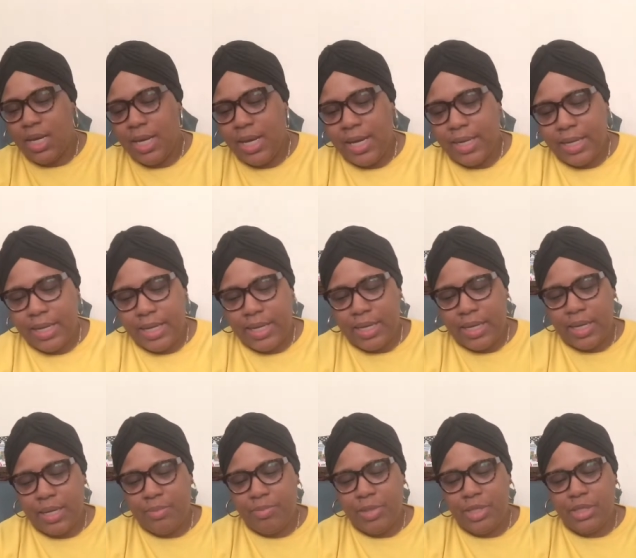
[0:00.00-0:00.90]
I
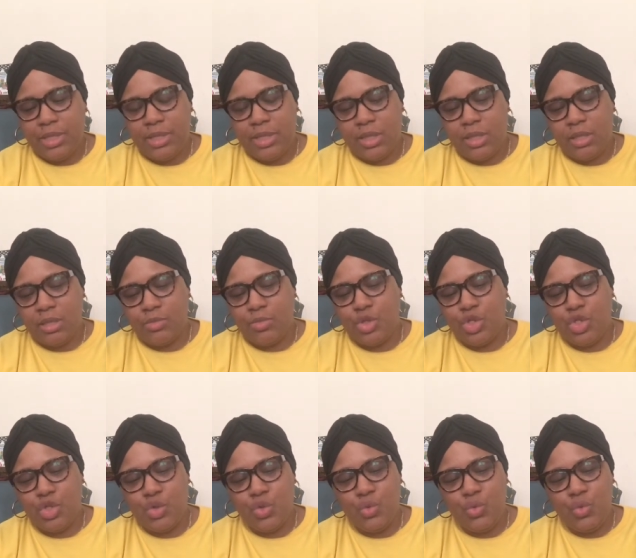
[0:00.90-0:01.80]
got picked up
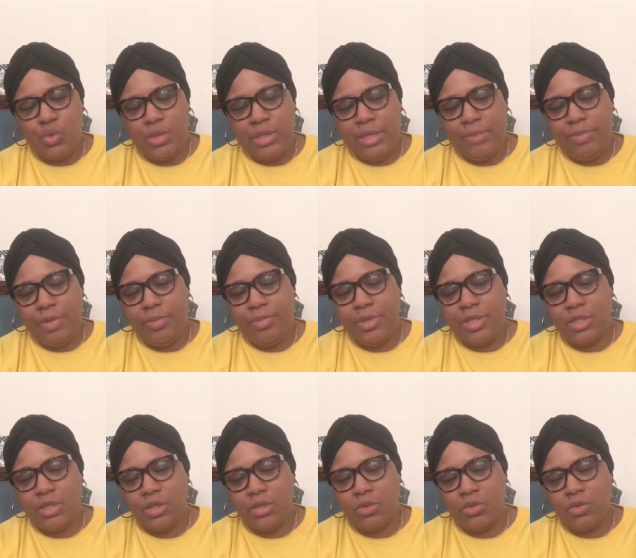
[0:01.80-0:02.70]
two lippy
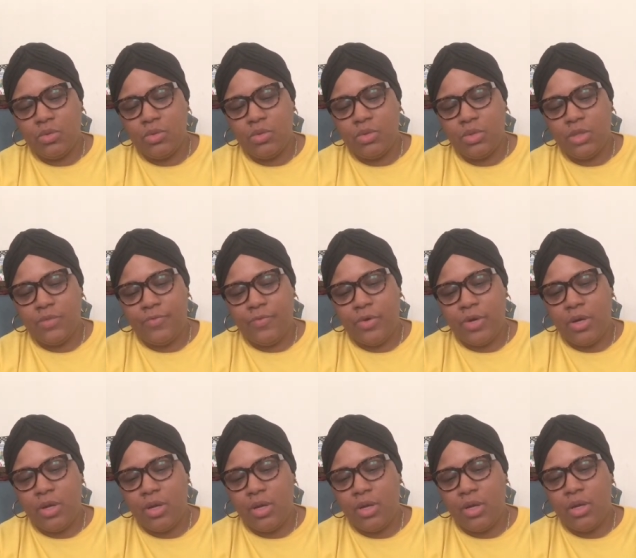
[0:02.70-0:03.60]
pencils
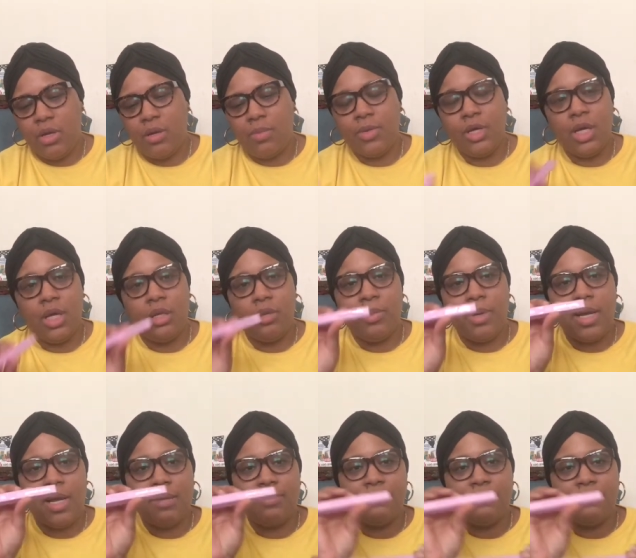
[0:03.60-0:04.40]
from ColourPop.